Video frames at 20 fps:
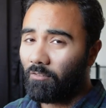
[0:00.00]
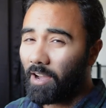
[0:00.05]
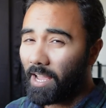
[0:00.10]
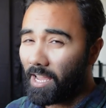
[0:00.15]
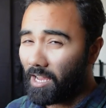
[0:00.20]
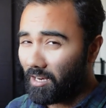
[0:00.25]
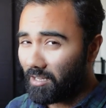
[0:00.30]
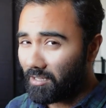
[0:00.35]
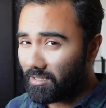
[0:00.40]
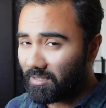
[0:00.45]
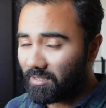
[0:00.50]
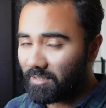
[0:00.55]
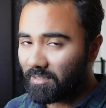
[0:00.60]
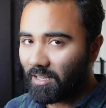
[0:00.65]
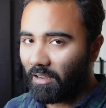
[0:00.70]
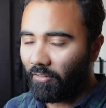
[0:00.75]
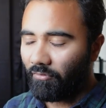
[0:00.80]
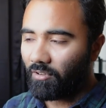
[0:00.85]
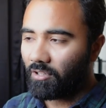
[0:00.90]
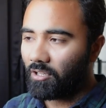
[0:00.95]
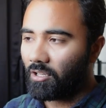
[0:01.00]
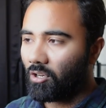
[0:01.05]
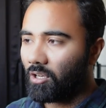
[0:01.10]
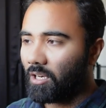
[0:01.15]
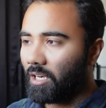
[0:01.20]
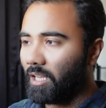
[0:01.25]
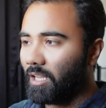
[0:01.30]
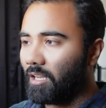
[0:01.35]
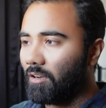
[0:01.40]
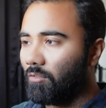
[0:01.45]
violence after the
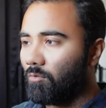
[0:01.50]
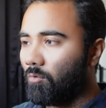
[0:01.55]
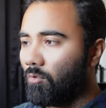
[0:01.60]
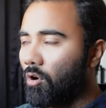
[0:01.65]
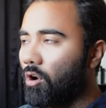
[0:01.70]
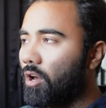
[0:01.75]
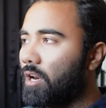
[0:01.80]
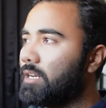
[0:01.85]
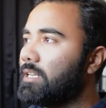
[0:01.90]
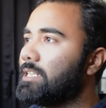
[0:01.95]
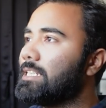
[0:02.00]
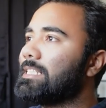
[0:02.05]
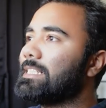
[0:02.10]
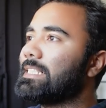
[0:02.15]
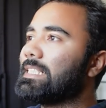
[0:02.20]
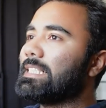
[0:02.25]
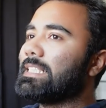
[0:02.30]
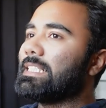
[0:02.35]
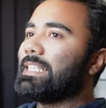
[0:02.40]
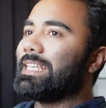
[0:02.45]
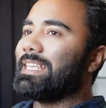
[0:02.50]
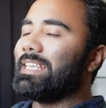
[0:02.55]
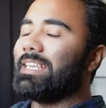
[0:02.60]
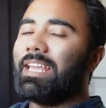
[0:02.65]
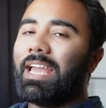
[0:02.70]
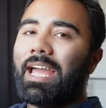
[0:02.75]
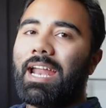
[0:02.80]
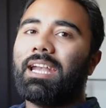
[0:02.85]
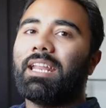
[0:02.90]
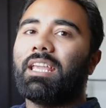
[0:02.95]
Kalinga War,
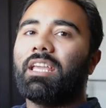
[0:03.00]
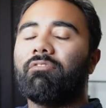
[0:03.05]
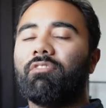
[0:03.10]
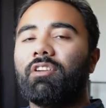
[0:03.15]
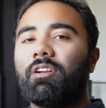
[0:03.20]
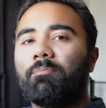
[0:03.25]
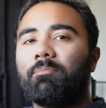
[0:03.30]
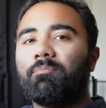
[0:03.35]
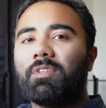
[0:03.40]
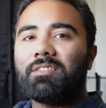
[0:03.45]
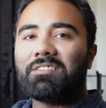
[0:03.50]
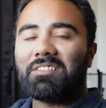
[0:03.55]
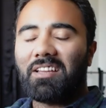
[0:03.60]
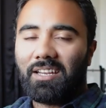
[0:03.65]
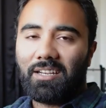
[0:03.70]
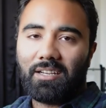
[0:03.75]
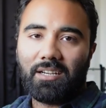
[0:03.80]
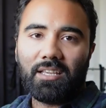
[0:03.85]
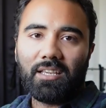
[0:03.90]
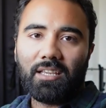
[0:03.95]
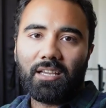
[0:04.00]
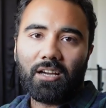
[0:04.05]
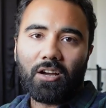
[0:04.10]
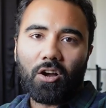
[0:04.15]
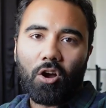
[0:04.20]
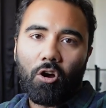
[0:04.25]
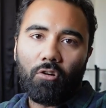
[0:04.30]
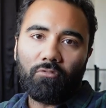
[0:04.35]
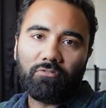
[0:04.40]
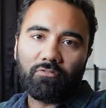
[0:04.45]
he had given up this idea
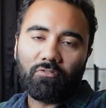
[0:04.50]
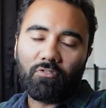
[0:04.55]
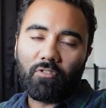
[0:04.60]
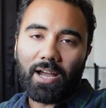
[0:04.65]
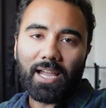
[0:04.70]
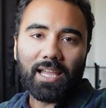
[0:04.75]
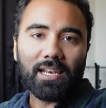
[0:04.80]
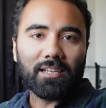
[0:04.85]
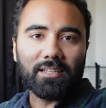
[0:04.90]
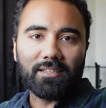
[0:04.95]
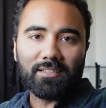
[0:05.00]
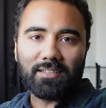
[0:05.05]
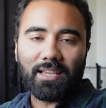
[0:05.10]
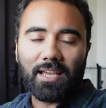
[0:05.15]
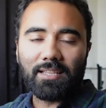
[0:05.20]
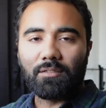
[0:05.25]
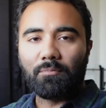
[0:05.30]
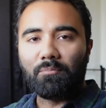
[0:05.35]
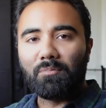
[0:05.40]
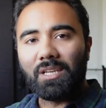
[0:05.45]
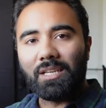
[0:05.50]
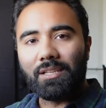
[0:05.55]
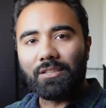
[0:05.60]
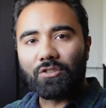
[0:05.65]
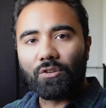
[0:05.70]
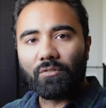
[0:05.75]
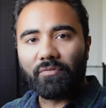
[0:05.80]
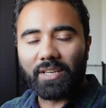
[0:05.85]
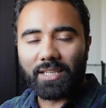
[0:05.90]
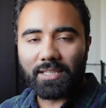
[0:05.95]
of violence as a
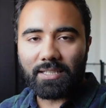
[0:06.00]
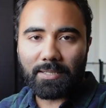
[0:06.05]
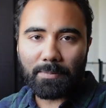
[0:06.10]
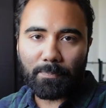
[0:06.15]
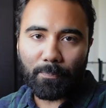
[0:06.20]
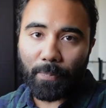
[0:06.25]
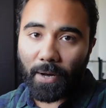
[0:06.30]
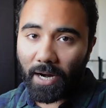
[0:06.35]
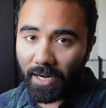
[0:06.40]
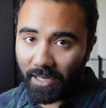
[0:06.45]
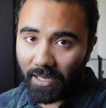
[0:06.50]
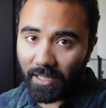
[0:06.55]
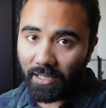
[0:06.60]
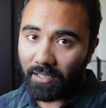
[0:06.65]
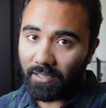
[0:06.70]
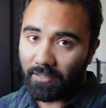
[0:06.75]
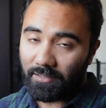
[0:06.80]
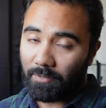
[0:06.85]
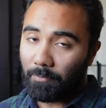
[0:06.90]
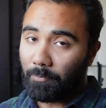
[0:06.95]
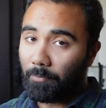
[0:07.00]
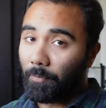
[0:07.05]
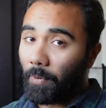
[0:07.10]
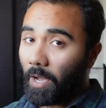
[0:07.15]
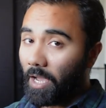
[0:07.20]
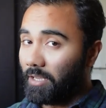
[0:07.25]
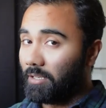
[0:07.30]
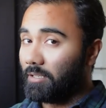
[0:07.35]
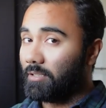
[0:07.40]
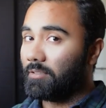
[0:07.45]
means of expanding his
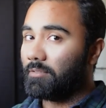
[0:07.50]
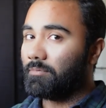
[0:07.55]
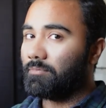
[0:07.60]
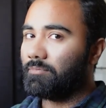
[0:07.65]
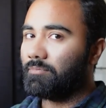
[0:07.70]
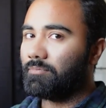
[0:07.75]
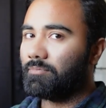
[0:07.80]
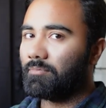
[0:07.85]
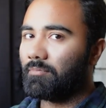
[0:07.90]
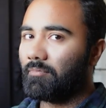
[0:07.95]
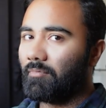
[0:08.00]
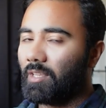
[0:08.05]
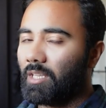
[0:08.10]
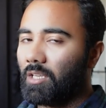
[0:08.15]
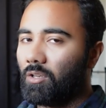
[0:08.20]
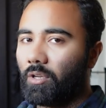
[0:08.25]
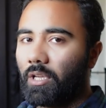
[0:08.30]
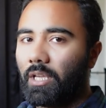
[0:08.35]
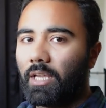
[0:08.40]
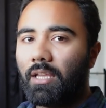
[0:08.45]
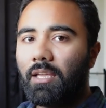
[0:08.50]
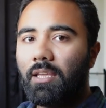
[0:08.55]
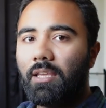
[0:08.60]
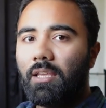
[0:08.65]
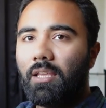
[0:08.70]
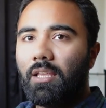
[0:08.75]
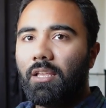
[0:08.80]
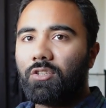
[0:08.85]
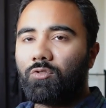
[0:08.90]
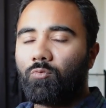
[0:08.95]
empire. Okay,
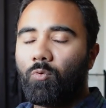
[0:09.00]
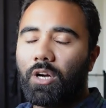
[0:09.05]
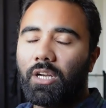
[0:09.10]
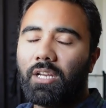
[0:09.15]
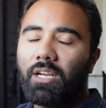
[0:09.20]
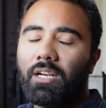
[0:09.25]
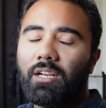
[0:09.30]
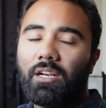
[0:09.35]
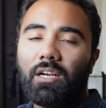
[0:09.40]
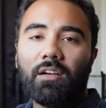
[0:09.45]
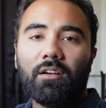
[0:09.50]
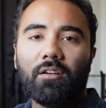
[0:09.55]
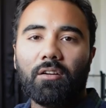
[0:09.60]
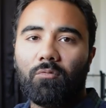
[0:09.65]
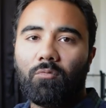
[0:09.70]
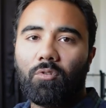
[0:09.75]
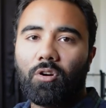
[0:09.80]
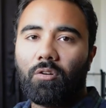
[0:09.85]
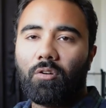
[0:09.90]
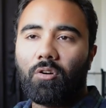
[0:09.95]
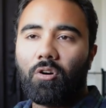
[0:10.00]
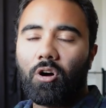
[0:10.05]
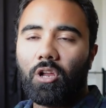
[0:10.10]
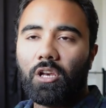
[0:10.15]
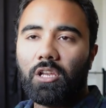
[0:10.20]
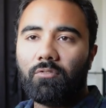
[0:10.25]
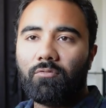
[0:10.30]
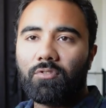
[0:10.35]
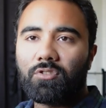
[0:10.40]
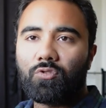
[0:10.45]
so what he did,
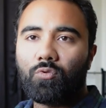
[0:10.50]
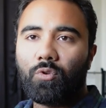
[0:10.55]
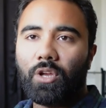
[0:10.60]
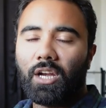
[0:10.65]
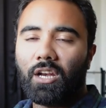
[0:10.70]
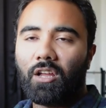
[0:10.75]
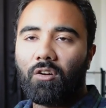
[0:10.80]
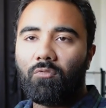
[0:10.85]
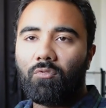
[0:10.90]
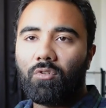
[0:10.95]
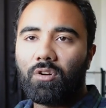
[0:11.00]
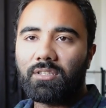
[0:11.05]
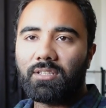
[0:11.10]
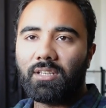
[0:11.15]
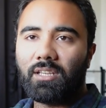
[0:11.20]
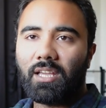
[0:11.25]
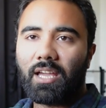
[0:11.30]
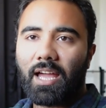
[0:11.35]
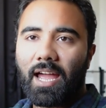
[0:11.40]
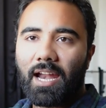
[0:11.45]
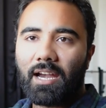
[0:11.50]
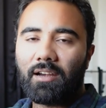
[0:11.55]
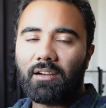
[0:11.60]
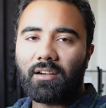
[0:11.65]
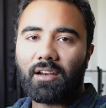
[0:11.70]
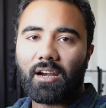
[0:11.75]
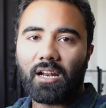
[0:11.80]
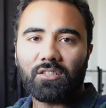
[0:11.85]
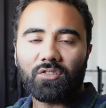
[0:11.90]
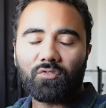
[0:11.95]
all he was doing now was he
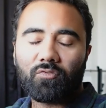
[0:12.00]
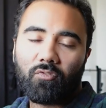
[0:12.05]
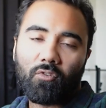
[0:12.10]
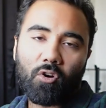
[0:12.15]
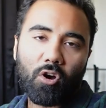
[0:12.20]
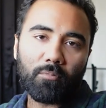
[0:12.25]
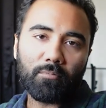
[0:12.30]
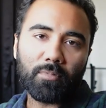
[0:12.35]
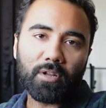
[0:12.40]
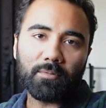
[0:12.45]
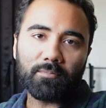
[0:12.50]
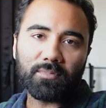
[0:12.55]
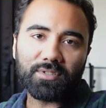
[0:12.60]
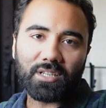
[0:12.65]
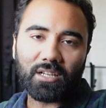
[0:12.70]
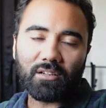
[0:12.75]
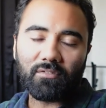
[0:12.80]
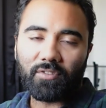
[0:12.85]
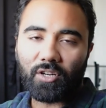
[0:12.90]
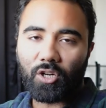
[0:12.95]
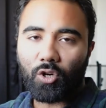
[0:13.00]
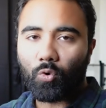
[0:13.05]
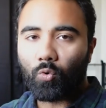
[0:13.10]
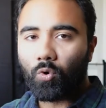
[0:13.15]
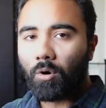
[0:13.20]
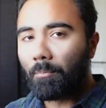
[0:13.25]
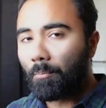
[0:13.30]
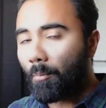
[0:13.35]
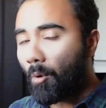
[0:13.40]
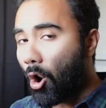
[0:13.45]
had transformed himself
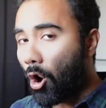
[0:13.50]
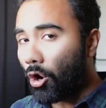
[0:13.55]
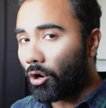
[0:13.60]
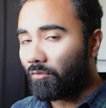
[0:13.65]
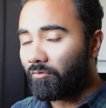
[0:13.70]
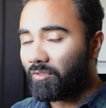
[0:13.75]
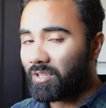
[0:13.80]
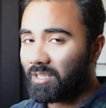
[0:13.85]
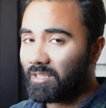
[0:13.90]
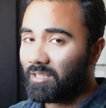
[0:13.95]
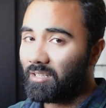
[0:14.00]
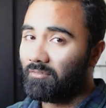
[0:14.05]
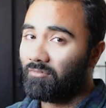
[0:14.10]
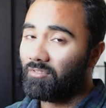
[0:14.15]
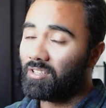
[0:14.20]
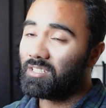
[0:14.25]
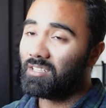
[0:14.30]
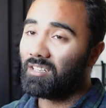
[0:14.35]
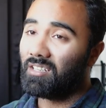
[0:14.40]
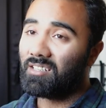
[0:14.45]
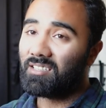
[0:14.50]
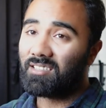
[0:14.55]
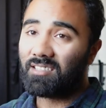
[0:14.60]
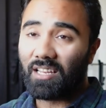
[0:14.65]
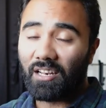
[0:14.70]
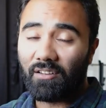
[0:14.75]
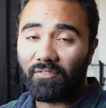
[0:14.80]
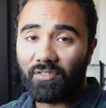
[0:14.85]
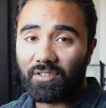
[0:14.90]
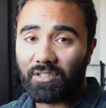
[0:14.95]
into a monk, which in
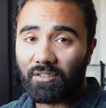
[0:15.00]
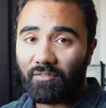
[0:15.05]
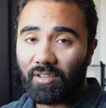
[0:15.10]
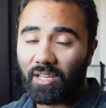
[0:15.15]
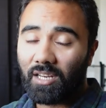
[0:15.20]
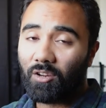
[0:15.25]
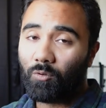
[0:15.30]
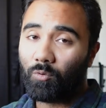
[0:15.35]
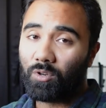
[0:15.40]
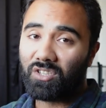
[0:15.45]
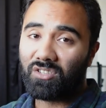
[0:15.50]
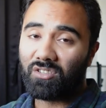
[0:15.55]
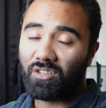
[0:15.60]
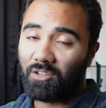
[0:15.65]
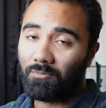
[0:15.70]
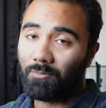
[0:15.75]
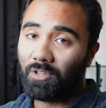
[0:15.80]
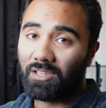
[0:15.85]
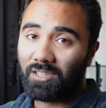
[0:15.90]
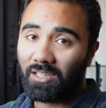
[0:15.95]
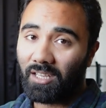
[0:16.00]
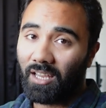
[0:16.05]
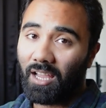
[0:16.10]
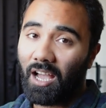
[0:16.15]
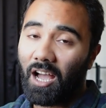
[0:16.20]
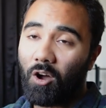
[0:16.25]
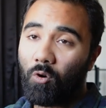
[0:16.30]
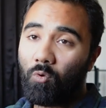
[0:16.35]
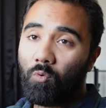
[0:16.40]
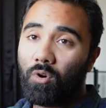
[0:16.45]
itself is a very questionable thing.
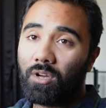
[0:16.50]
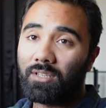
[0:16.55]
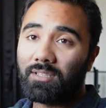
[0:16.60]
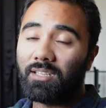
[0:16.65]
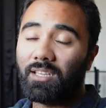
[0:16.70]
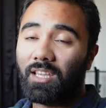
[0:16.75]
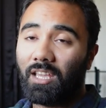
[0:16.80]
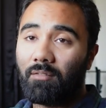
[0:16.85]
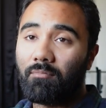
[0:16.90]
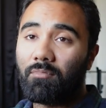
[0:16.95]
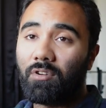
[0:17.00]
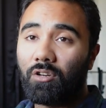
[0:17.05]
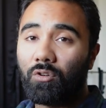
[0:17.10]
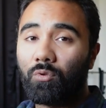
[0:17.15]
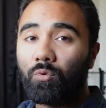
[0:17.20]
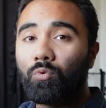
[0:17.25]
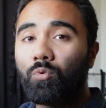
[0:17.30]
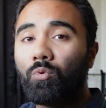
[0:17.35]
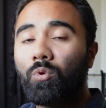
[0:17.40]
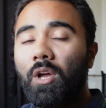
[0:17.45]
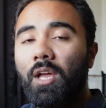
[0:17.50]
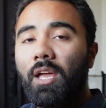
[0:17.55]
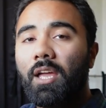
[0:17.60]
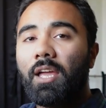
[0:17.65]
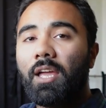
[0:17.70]
How was he able to